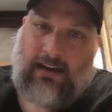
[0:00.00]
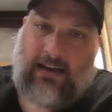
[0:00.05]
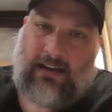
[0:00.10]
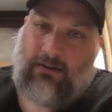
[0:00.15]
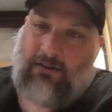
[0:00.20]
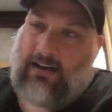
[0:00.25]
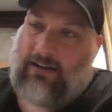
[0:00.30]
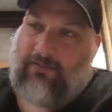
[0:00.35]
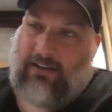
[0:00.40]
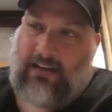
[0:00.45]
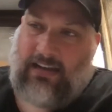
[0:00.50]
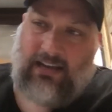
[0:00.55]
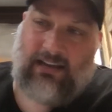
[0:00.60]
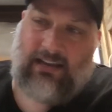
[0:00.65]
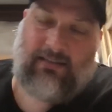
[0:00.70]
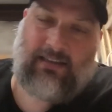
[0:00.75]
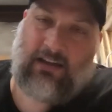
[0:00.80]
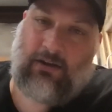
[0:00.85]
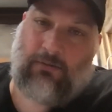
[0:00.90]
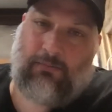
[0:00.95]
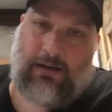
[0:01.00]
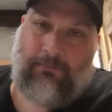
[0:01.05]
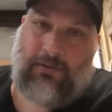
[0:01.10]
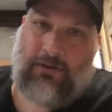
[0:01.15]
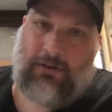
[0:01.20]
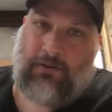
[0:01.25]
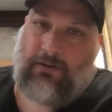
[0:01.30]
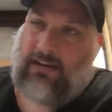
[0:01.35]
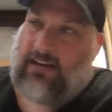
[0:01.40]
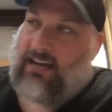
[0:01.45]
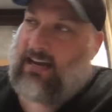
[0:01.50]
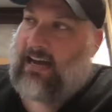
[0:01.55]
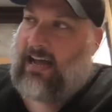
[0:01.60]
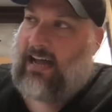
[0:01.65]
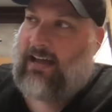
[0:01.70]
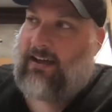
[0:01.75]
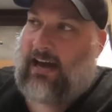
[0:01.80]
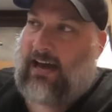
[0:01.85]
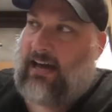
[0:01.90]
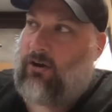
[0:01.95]
I don't have anything on my building.
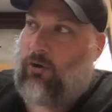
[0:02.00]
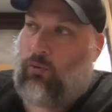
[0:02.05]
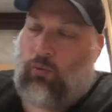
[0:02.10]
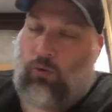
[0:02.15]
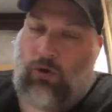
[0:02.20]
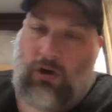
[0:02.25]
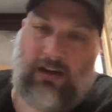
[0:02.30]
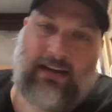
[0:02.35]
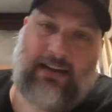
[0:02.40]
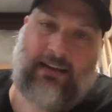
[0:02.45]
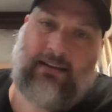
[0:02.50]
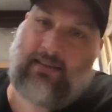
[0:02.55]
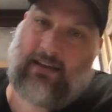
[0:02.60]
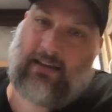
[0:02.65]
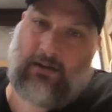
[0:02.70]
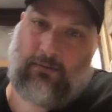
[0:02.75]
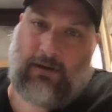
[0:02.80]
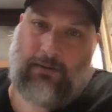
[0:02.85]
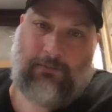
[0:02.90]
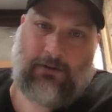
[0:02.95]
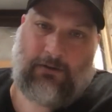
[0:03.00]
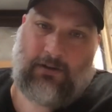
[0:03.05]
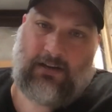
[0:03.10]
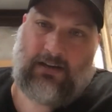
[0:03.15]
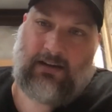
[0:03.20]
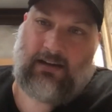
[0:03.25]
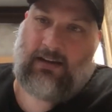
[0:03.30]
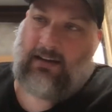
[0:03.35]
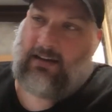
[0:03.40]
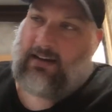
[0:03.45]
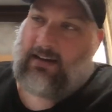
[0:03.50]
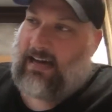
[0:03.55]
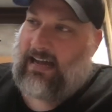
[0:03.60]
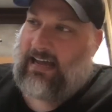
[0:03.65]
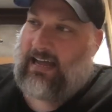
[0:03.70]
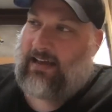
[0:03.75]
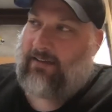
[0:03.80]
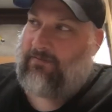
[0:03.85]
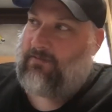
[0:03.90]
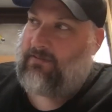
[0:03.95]
I don't want anything on my building. I
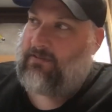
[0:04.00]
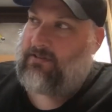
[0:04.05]
have